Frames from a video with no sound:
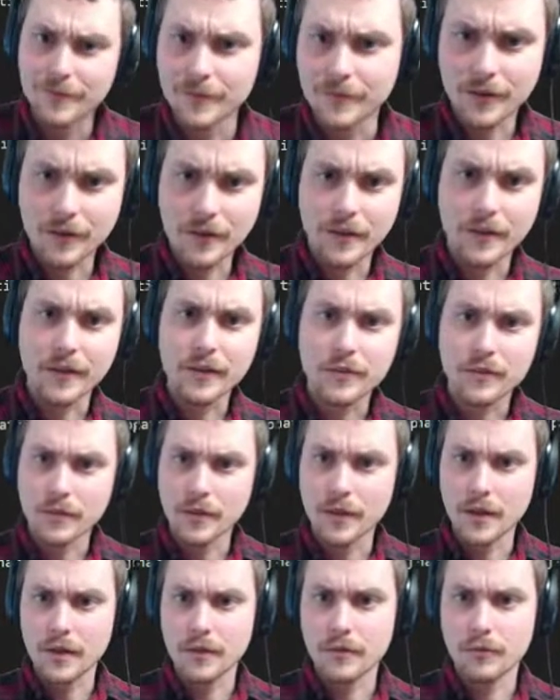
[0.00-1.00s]
okay, that's,
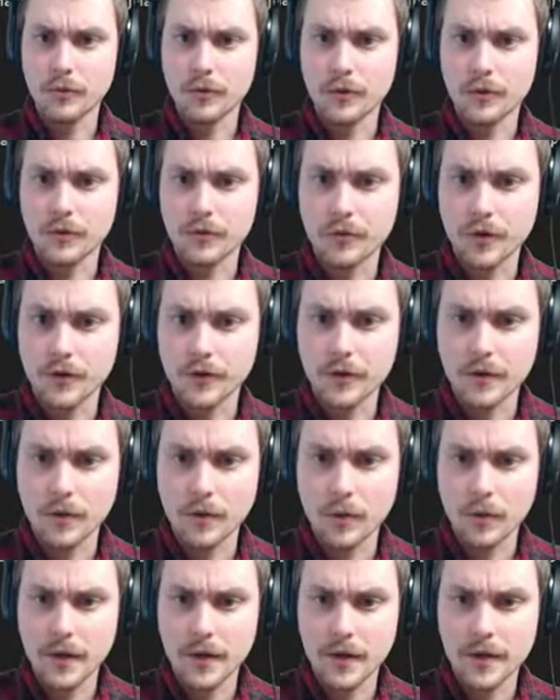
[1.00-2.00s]
that is really strange. I don't know
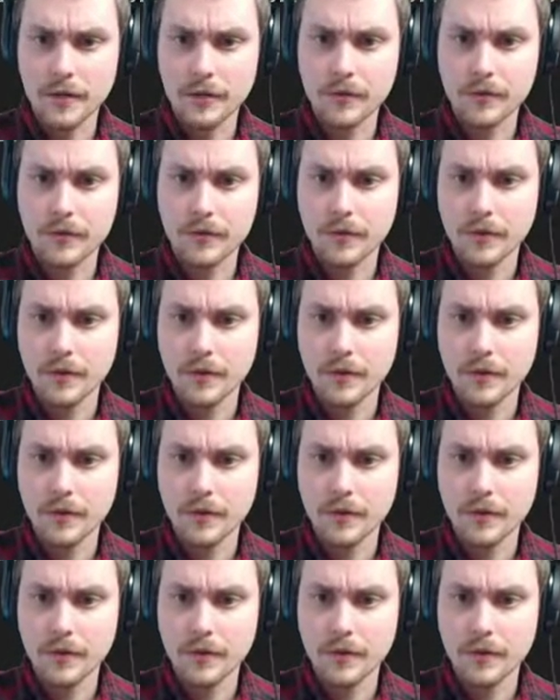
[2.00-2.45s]
why it's,